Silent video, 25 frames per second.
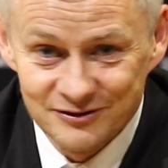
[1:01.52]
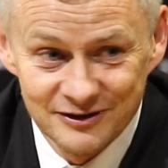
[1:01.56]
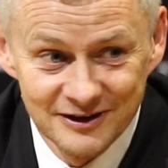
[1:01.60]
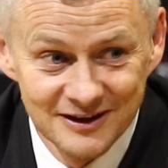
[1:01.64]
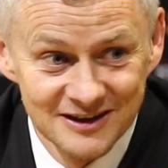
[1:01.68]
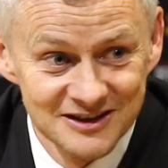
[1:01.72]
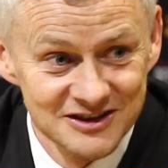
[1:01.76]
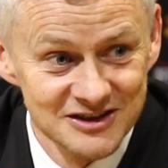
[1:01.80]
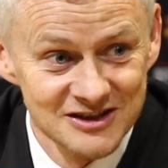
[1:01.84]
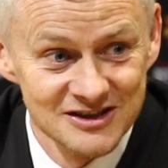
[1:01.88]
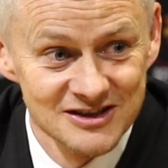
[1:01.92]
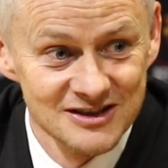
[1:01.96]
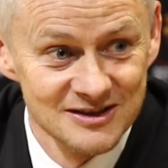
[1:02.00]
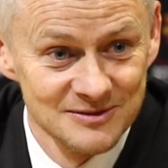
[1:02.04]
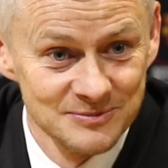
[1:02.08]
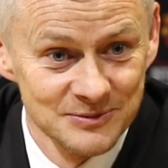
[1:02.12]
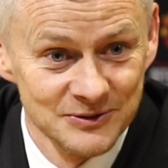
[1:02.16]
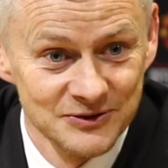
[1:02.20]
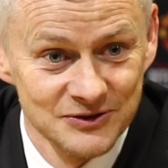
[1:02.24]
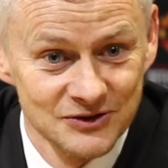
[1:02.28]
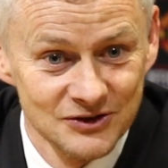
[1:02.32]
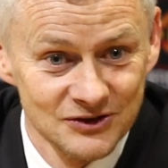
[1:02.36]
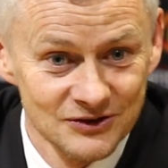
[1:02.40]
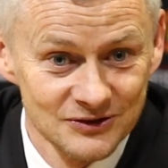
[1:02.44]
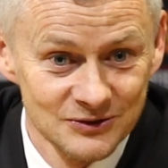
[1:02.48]
finishes,
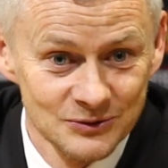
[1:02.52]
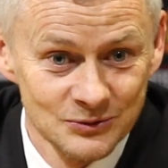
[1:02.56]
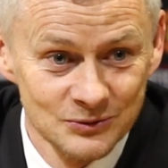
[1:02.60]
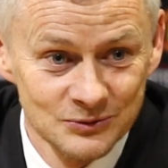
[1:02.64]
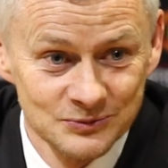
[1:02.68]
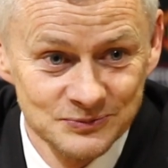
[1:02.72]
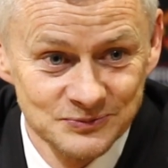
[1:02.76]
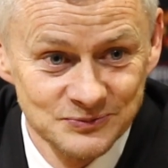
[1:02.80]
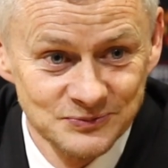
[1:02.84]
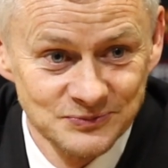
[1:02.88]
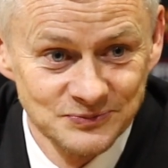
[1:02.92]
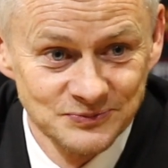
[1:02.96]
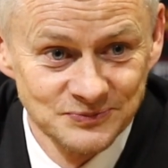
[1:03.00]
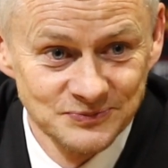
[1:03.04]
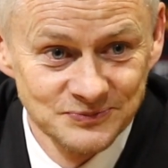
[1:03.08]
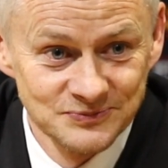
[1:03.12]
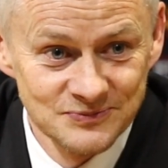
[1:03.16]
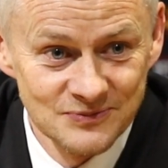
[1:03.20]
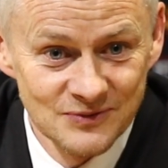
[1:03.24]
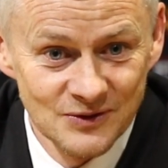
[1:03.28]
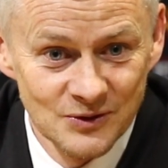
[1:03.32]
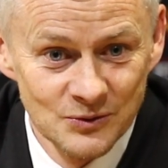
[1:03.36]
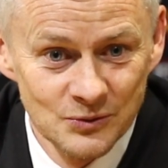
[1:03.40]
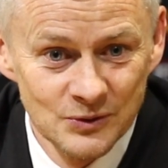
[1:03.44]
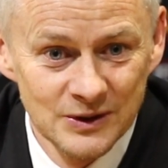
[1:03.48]
but uh,
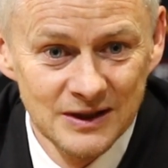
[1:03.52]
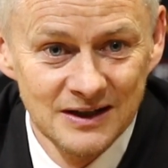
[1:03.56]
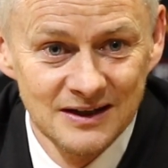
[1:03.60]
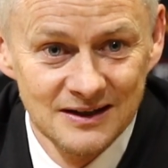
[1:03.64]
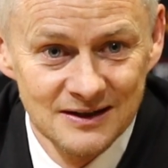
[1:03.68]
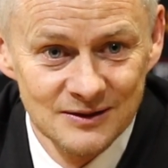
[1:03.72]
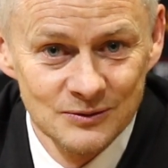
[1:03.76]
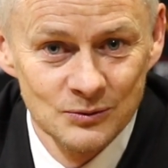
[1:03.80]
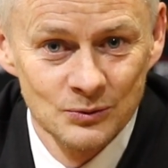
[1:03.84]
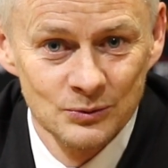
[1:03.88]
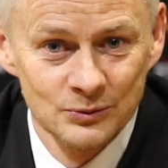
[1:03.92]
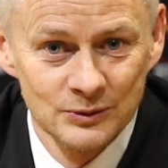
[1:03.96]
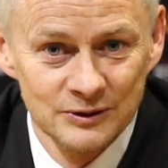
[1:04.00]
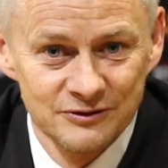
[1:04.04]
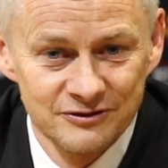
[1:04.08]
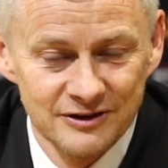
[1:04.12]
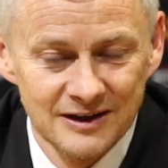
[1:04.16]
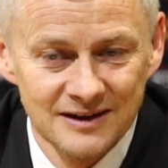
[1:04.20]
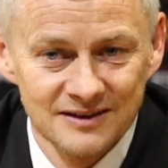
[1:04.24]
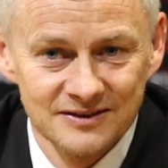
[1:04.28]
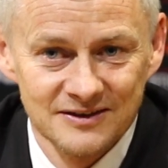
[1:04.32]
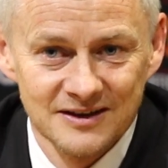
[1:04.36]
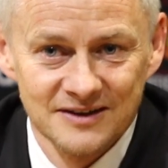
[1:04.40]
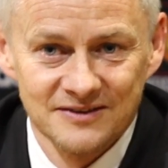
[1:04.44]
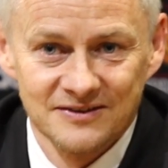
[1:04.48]
we we
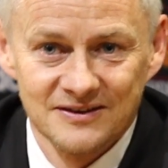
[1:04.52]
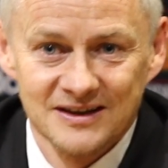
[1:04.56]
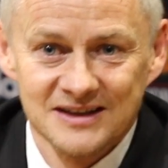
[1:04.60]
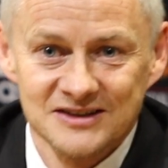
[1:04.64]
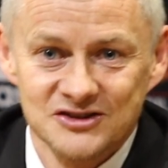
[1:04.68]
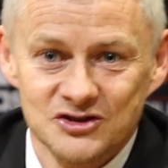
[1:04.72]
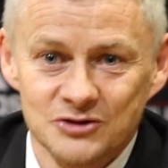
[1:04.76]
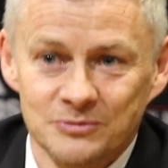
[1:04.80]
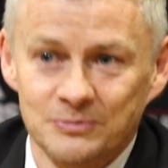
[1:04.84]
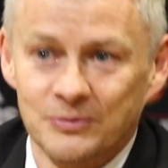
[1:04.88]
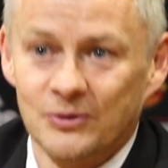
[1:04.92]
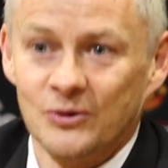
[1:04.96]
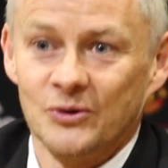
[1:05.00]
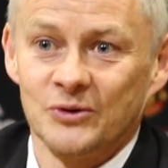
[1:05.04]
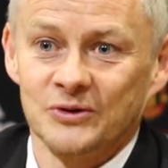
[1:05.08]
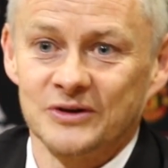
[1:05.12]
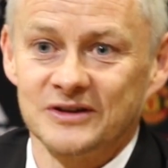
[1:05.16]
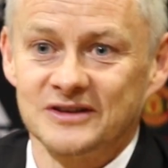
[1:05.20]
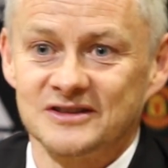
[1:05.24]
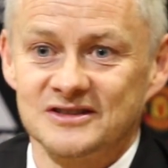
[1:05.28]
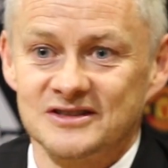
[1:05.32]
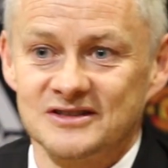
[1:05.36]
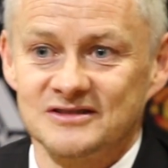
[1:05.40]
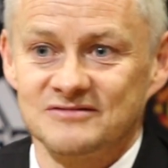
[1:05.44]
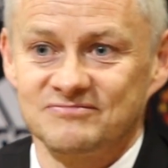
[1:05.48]
felt that that support
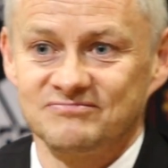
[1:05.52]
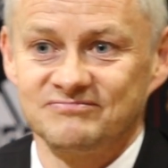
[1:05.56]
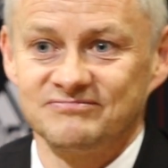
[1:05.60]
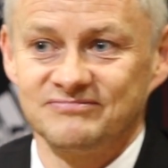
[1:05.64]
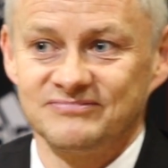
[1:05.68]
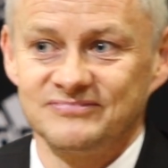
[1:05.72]
is